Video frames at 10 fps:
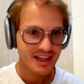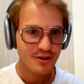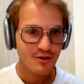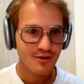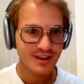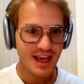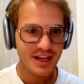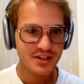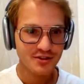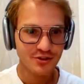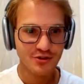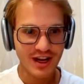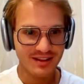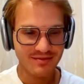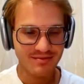And then you call the
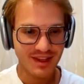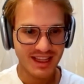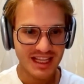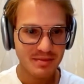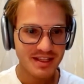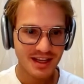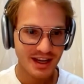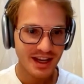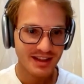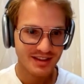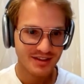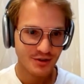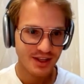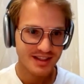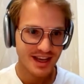agent.run. And that's basically it.
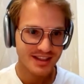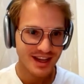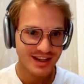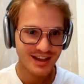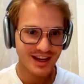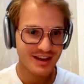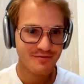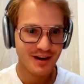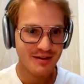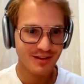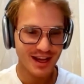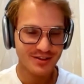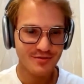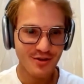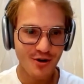So it's exactly like 5
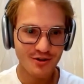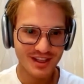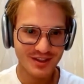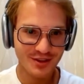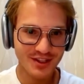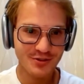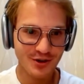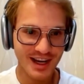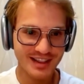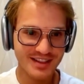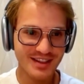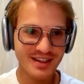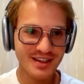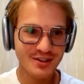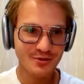lines of code that you need to write
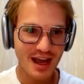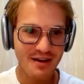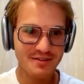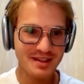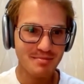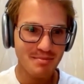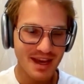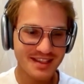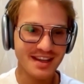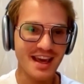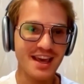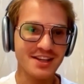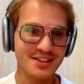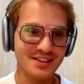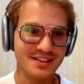to have the basic
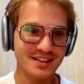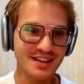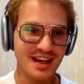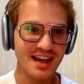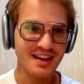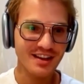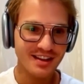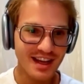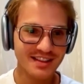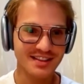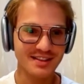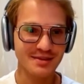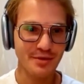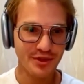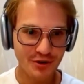agent and connect
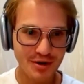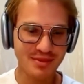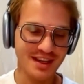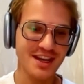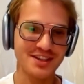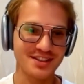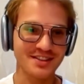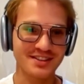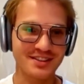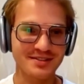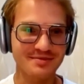it with your application.